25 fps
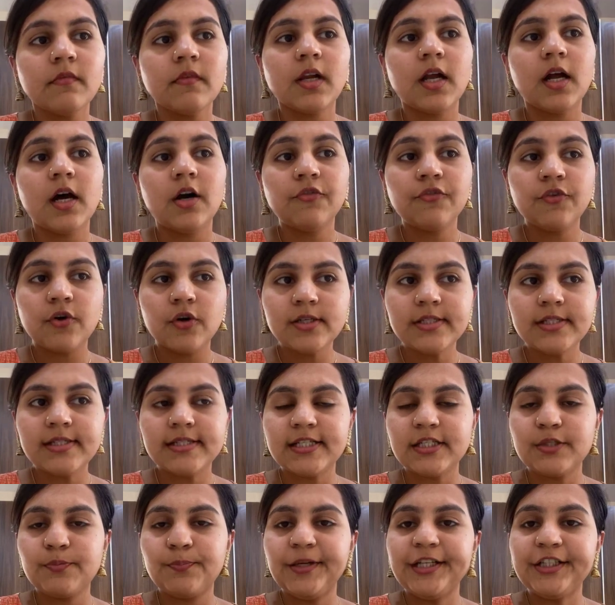Of course, the
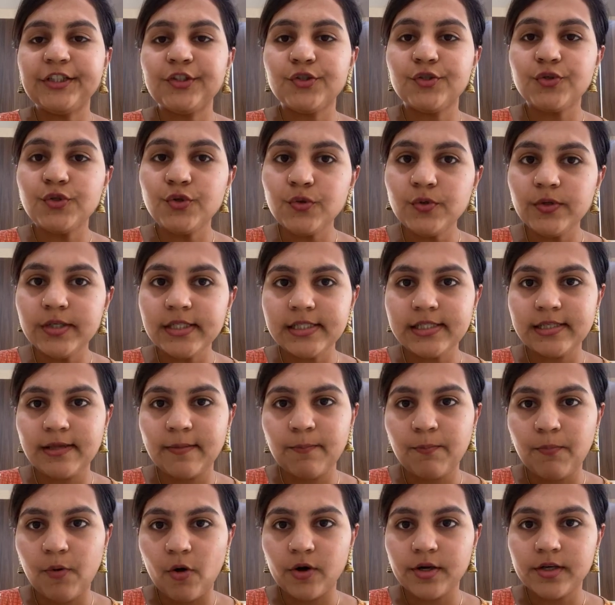speech too is
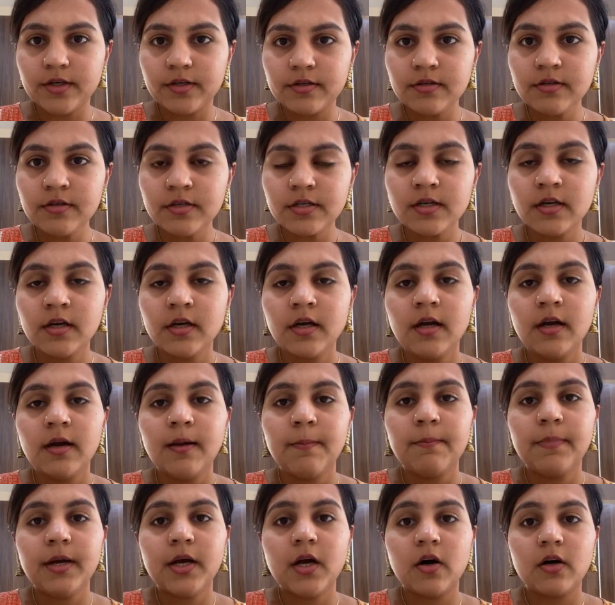important
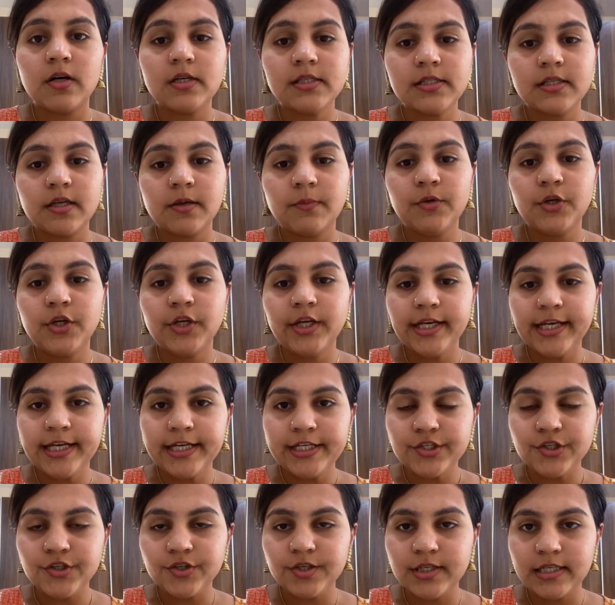because
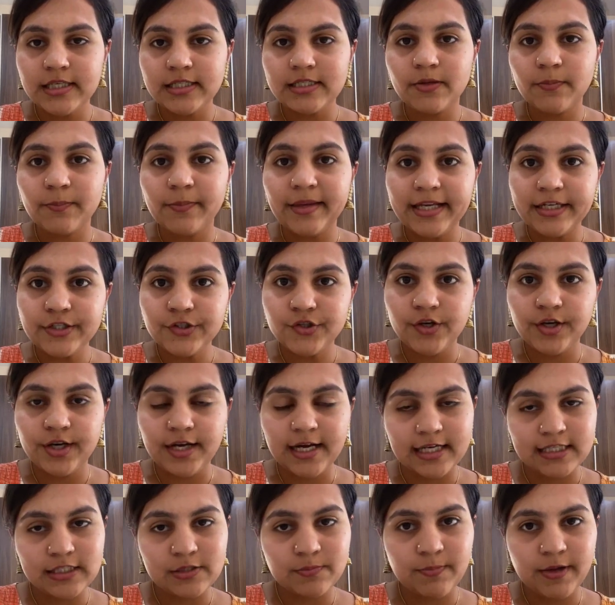communication is a major
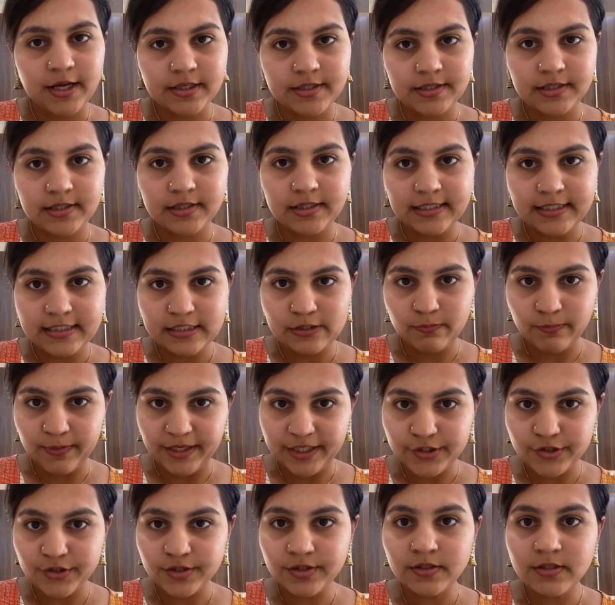aspect in these
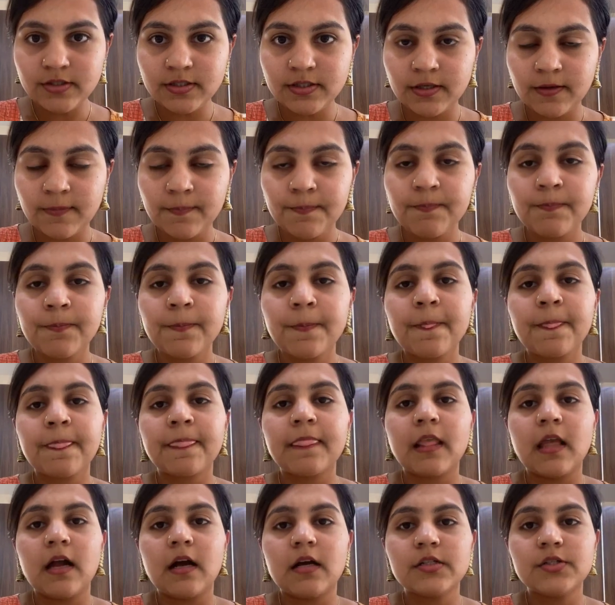patients.
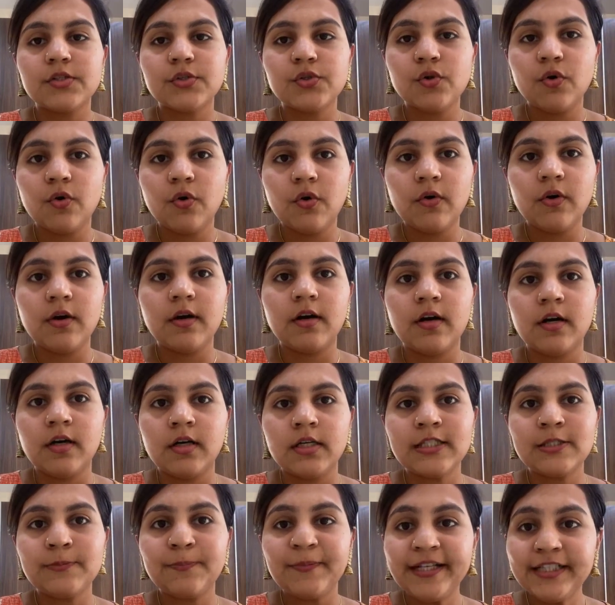So
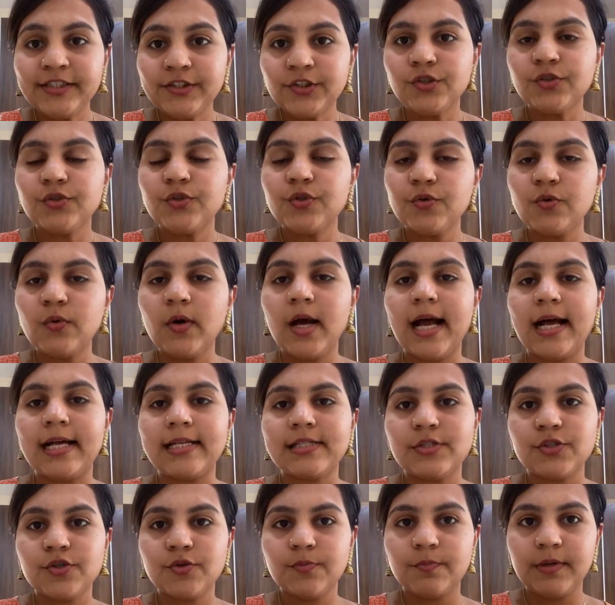speech too
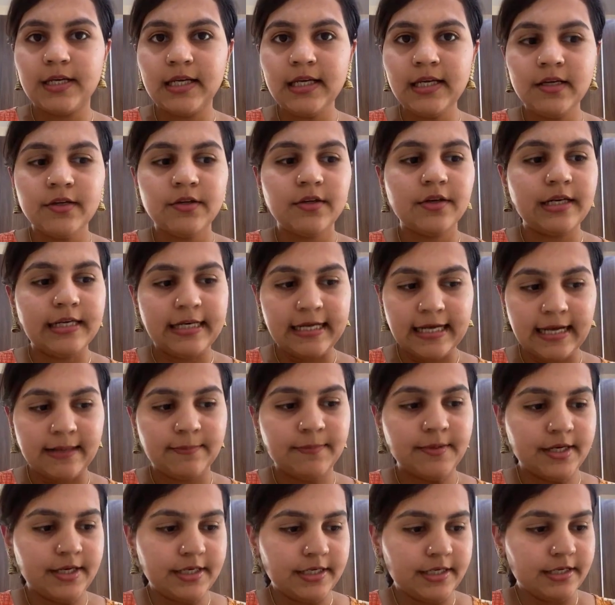has to be
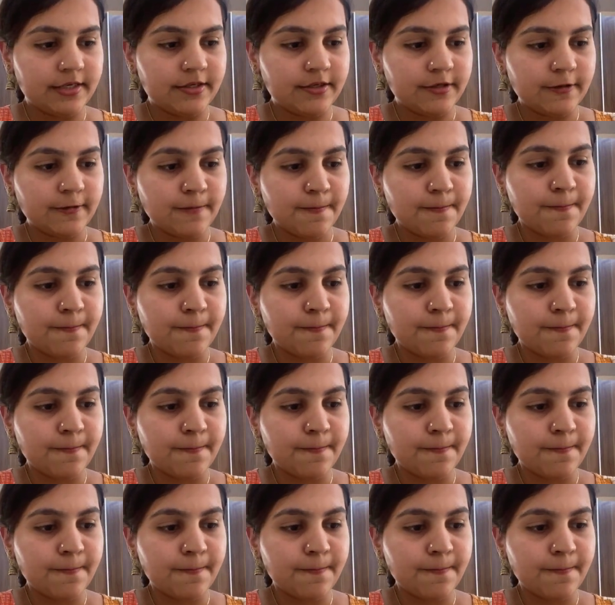rehabilitated.